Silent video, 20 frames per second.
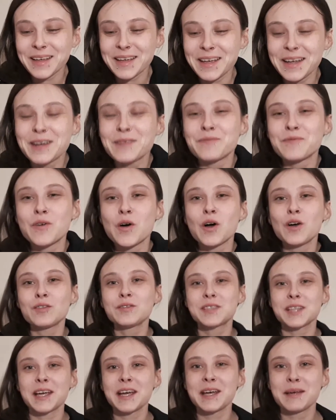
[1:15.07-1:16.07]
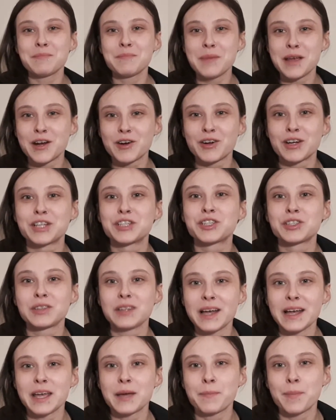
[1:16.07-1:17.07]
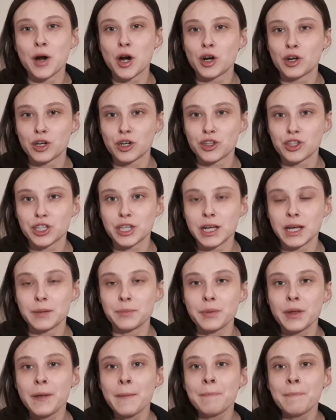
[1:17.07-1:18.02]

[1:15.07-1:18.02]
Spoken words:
it involves a marriage-like partnership.